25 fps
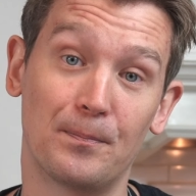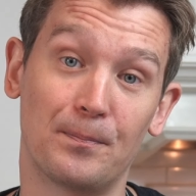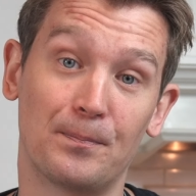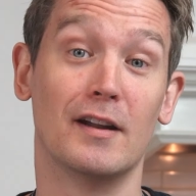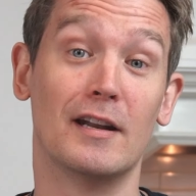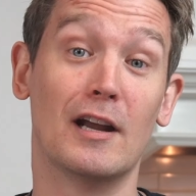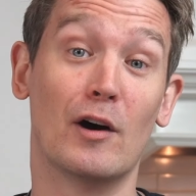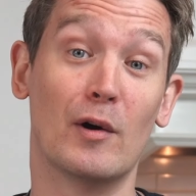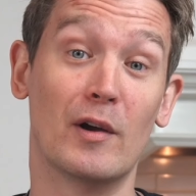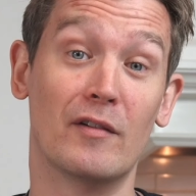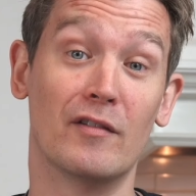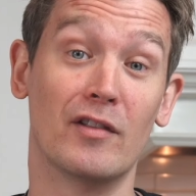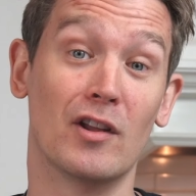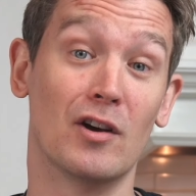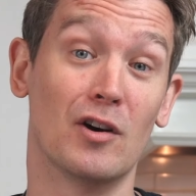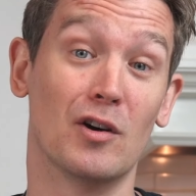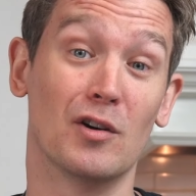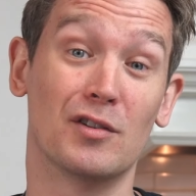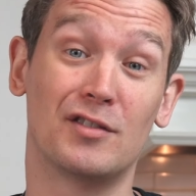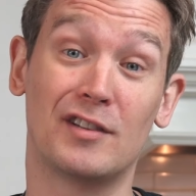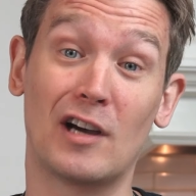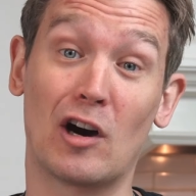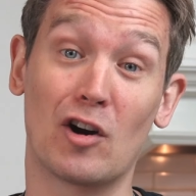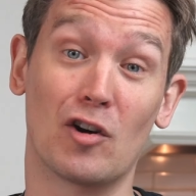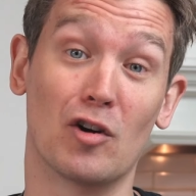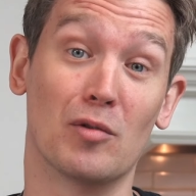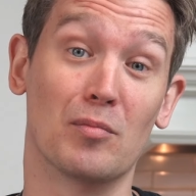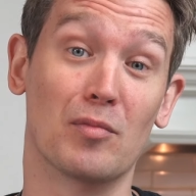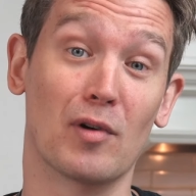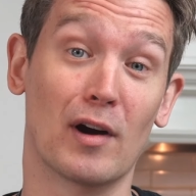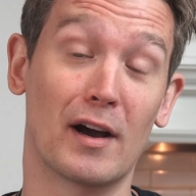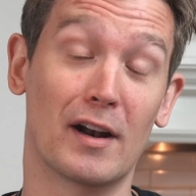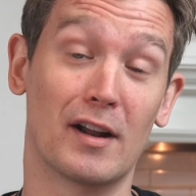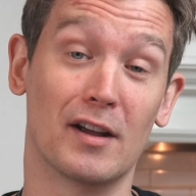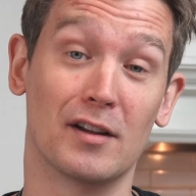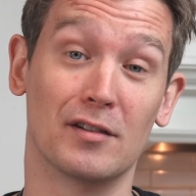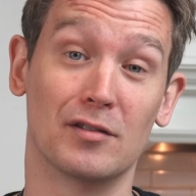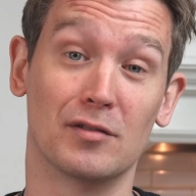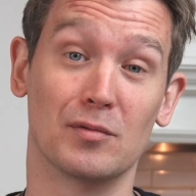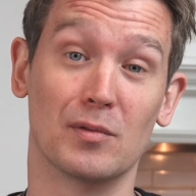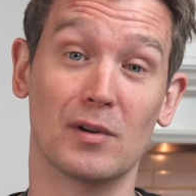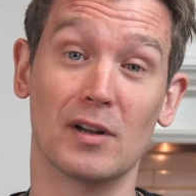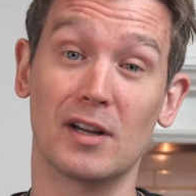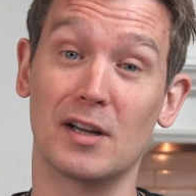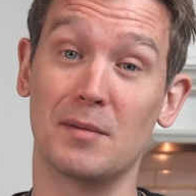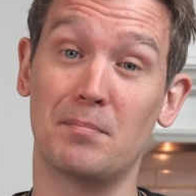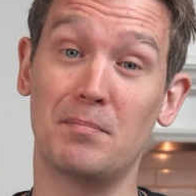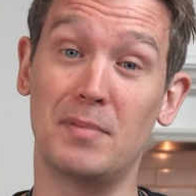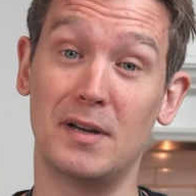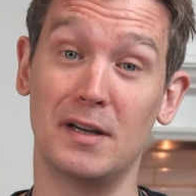Now, even though sourdough bread has
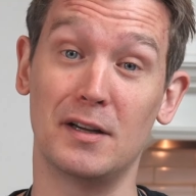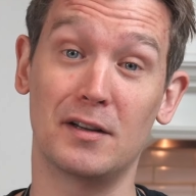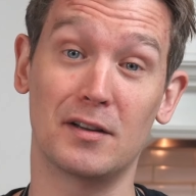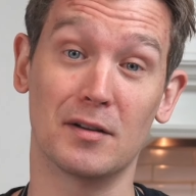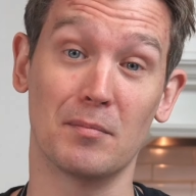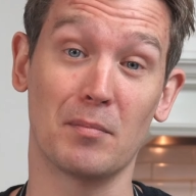really peaked